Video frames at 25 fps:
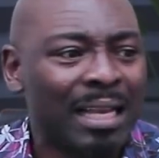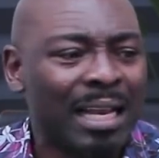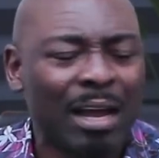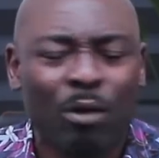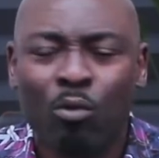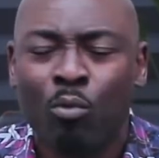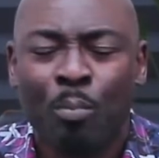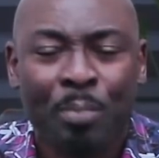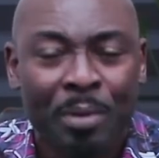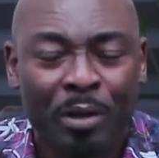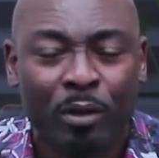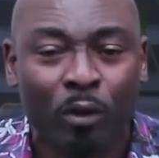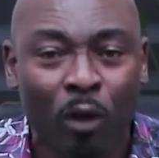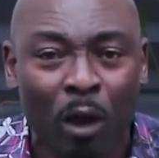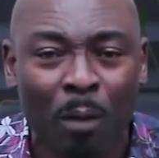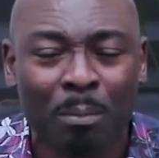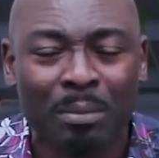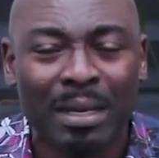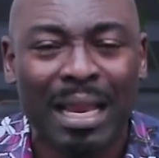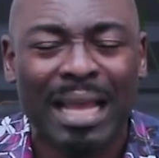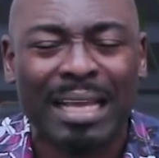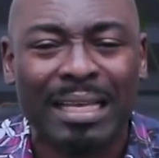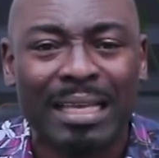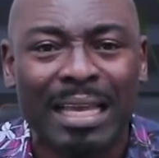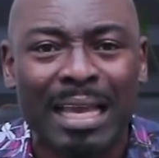and I will
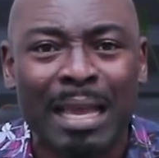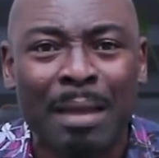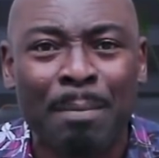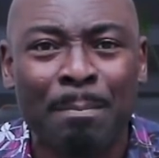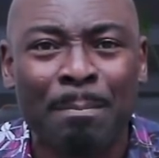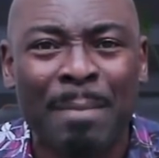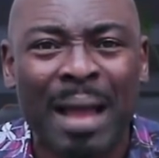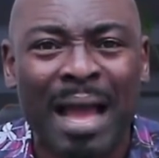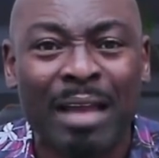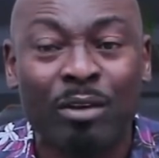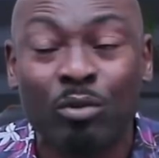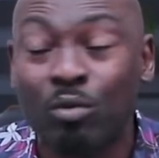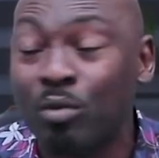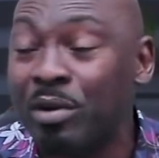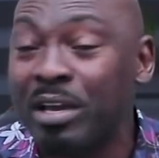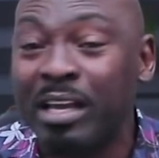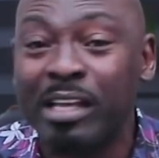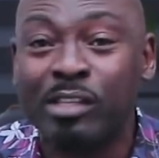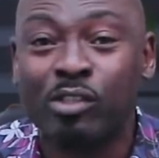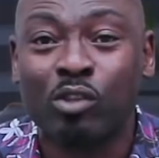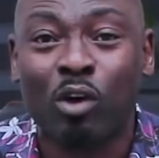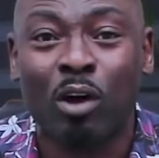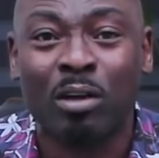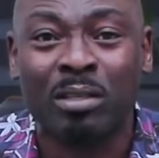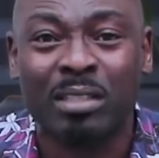become like a man who
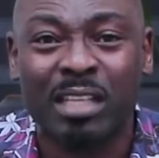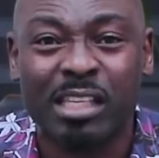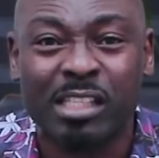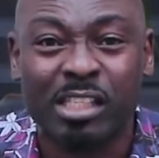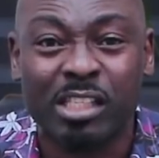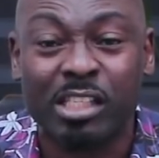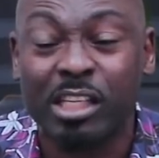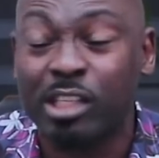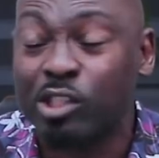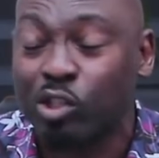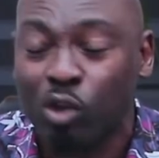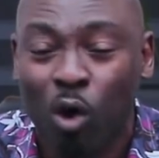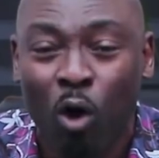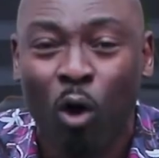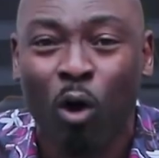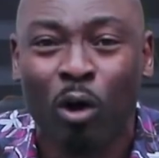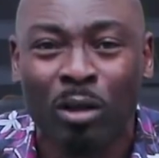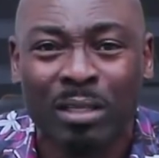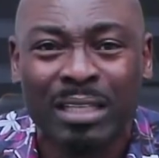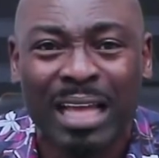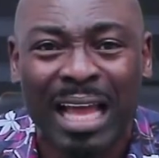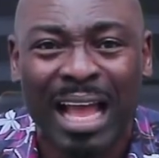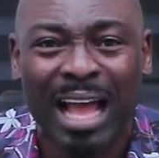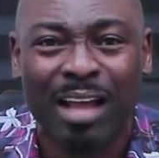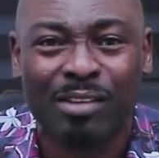is under siege
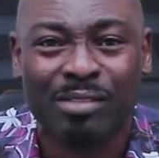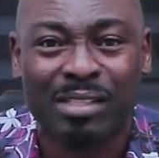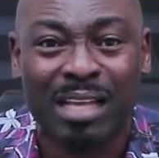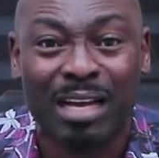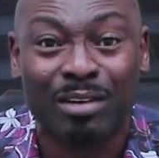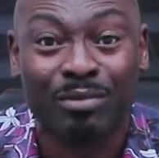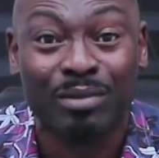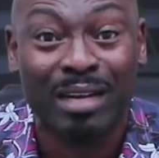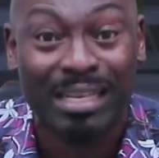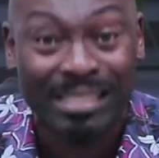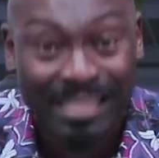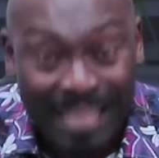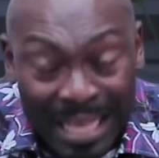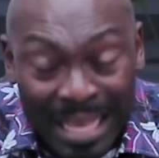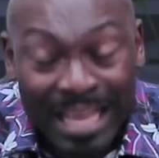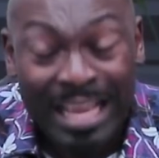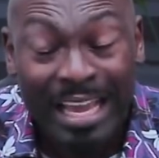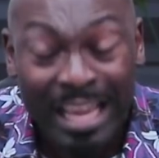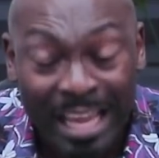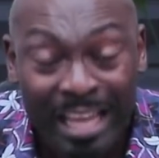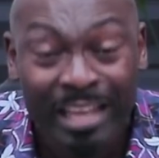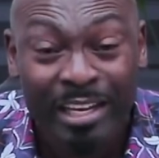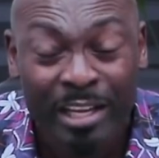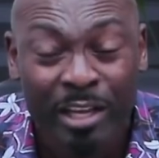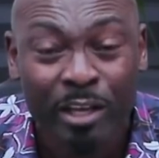or under house arrest
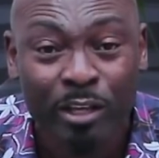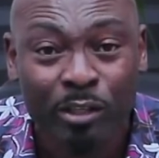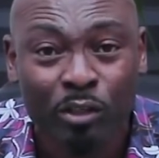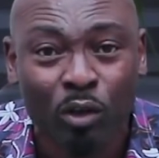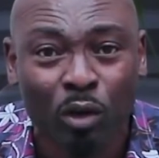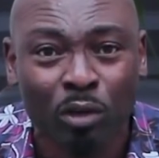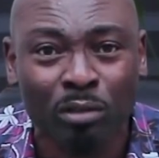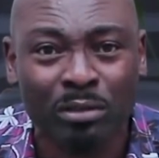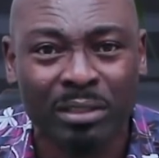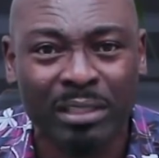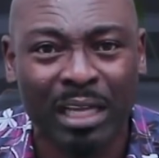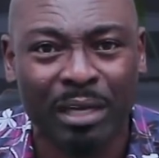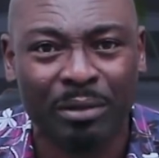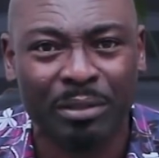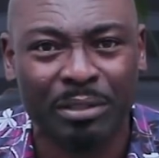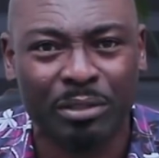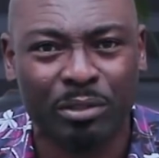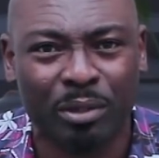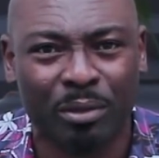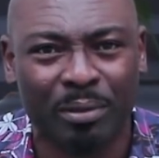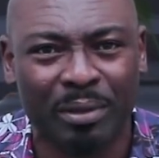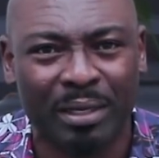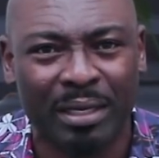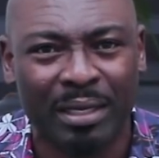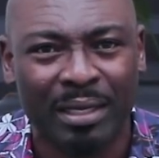in his own
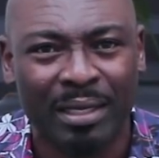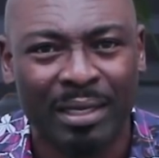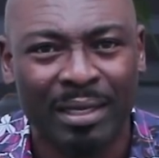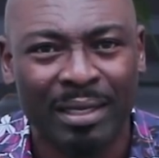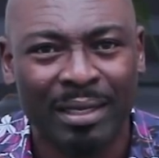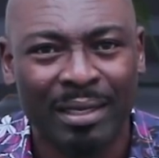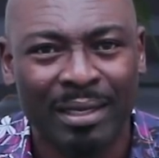territory.